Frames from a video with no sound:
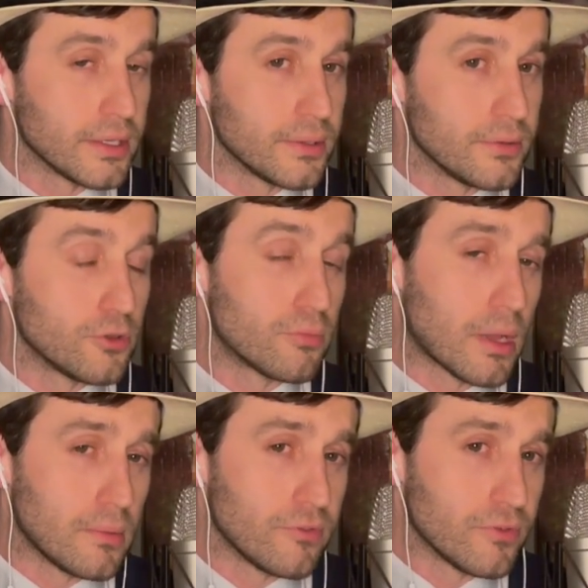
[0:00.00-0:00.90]
you're
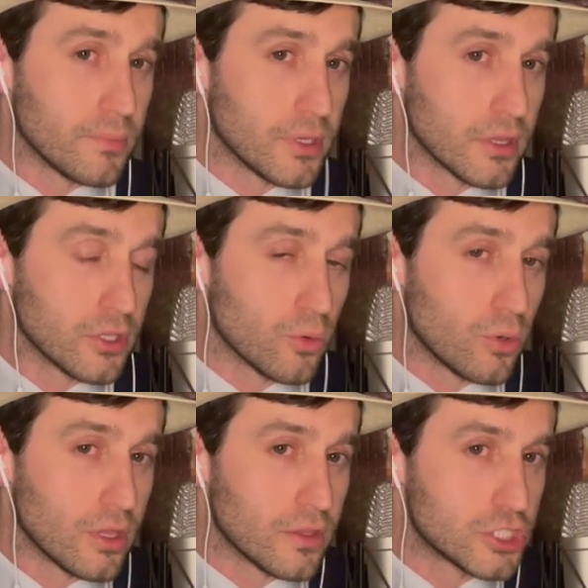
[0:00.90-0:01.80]
probably familiar
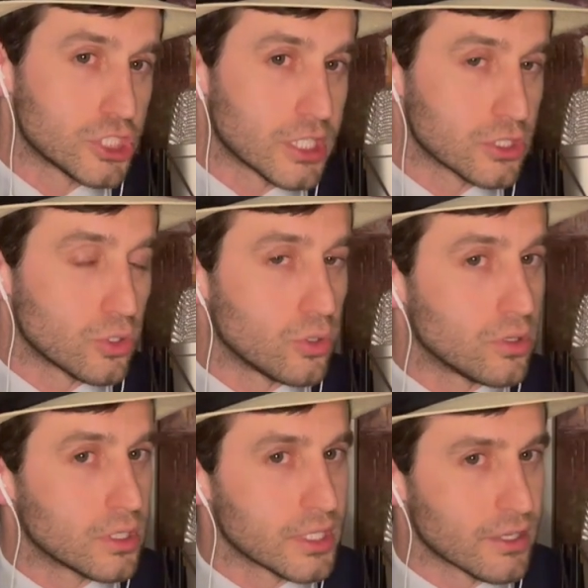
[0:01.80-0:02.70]
with Chateau
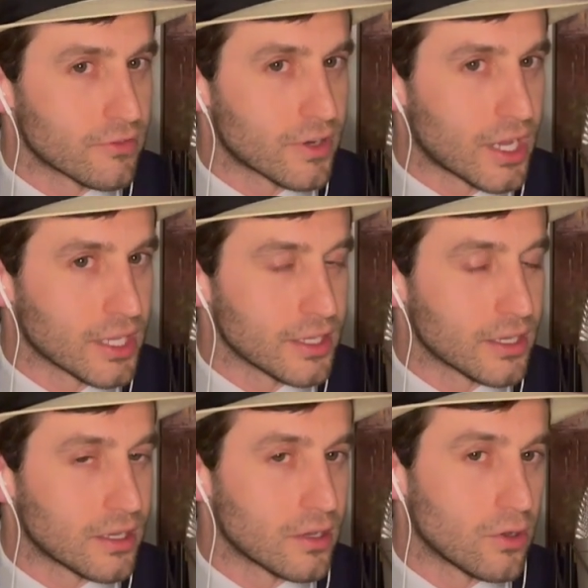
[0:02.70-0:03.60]

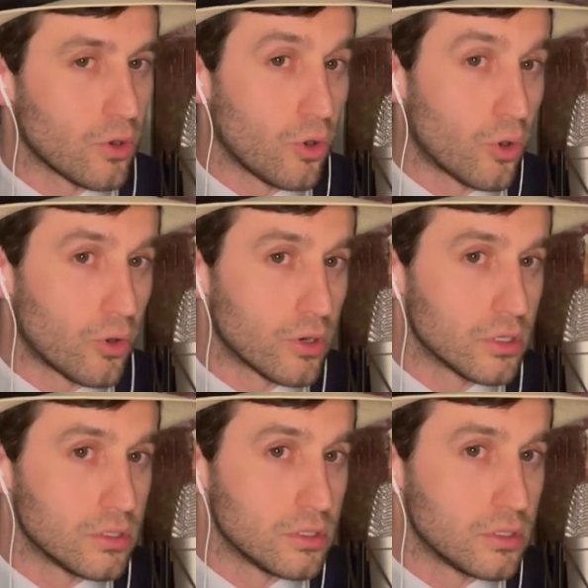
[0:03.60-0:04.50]
Kefraya or
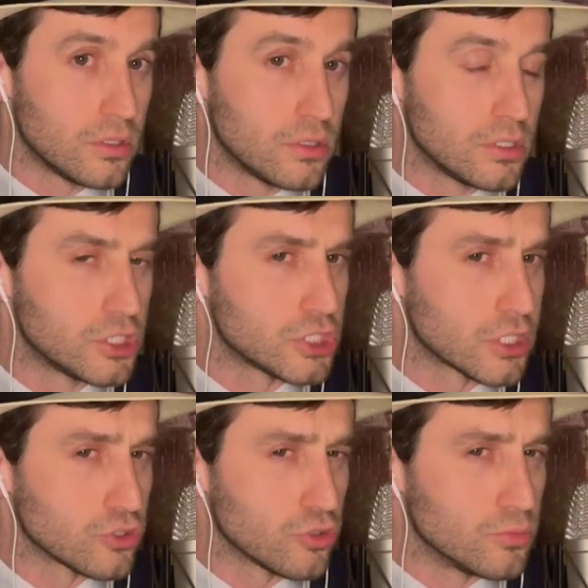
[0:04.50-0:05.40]

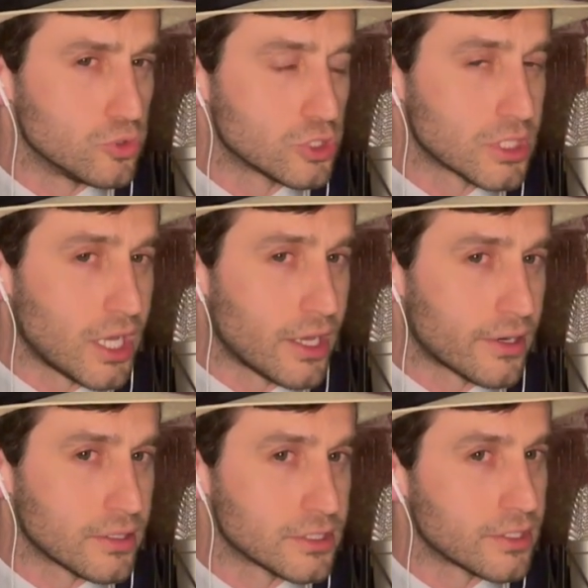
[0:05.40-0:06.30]
Chateau
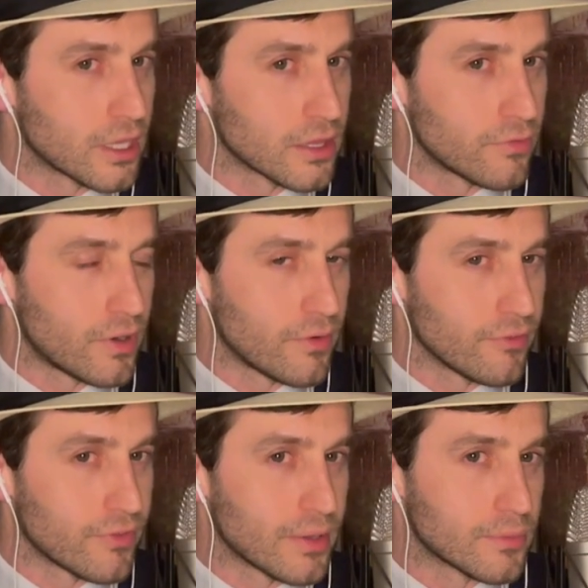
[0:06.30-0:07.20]
Musar. It's another very
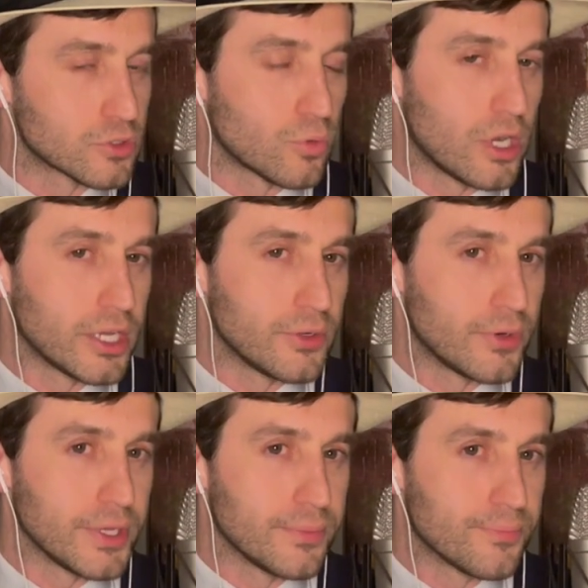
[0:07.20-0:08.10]
famous
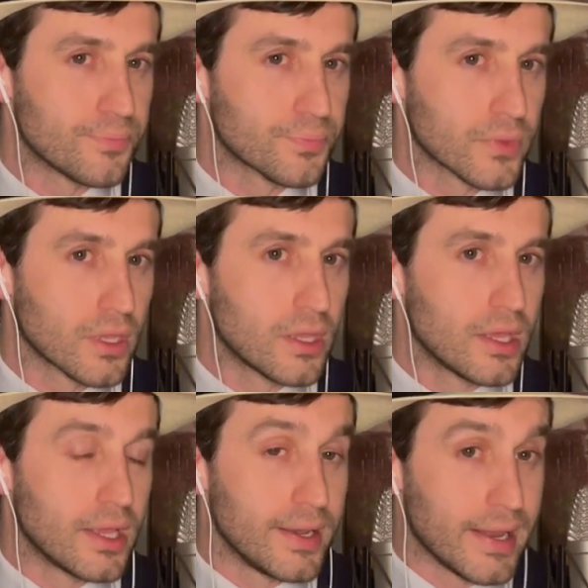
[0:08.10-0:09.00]
winery.
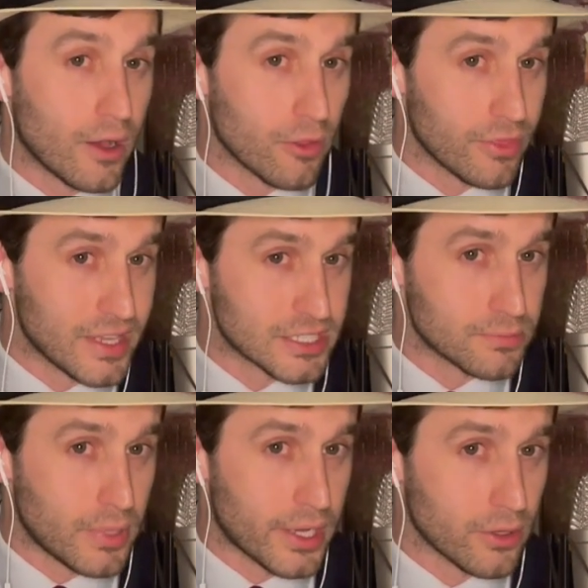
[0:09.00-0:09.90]
Now, this
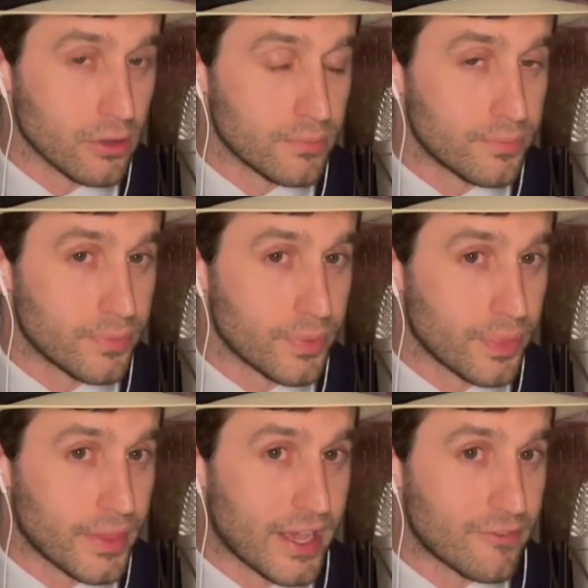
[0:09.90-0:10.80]
bottle
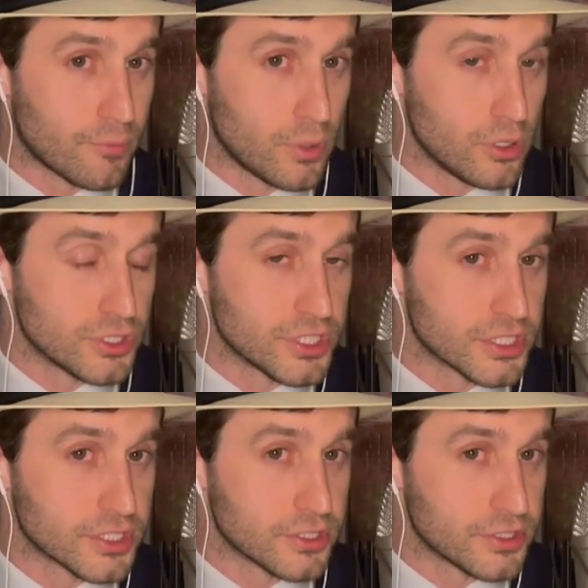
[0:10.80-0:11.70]
that I
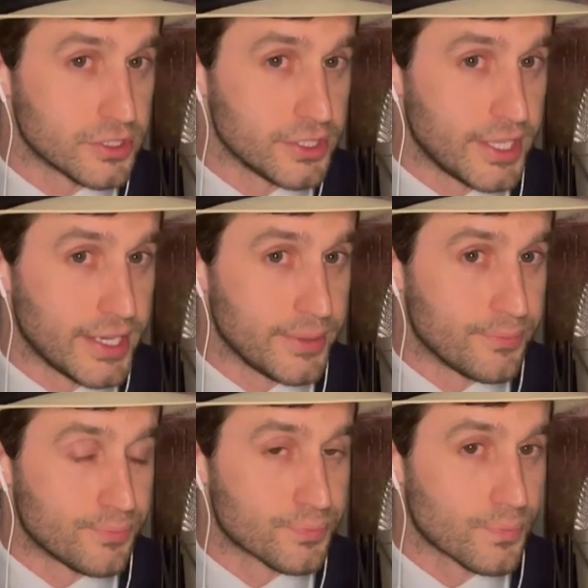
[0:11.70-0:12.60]
purchased today,
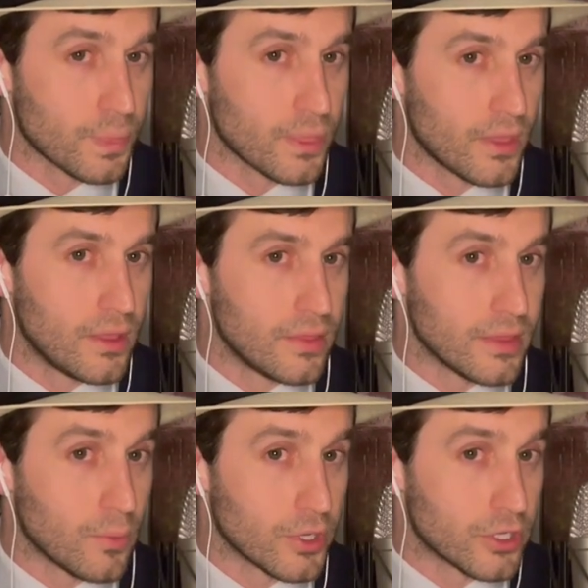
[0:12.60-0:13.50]

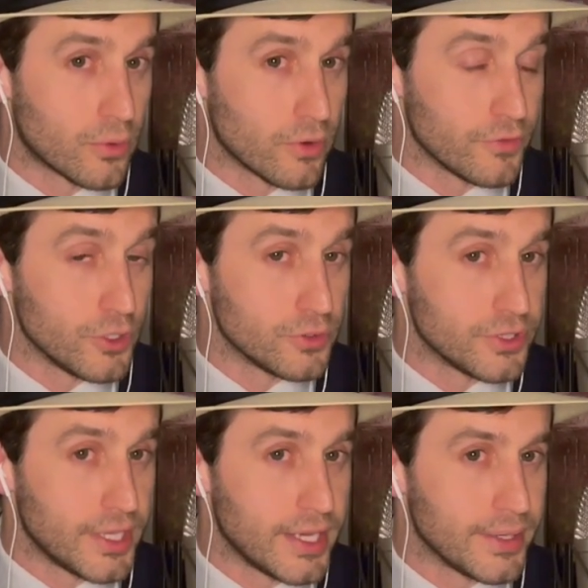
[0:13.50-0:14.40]
that we're going to review
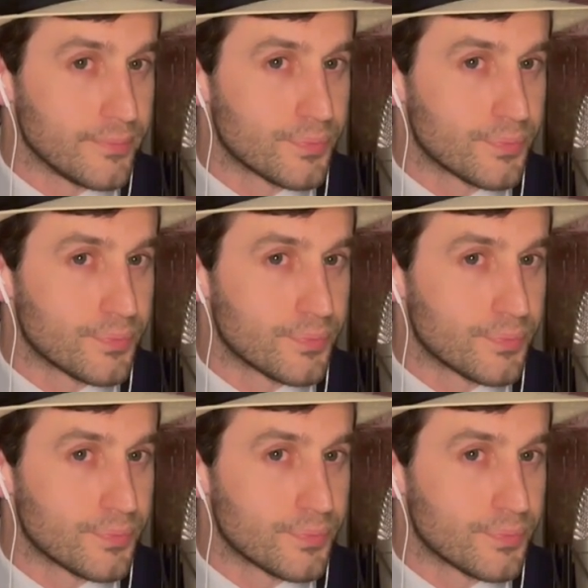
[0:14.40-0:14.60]
today,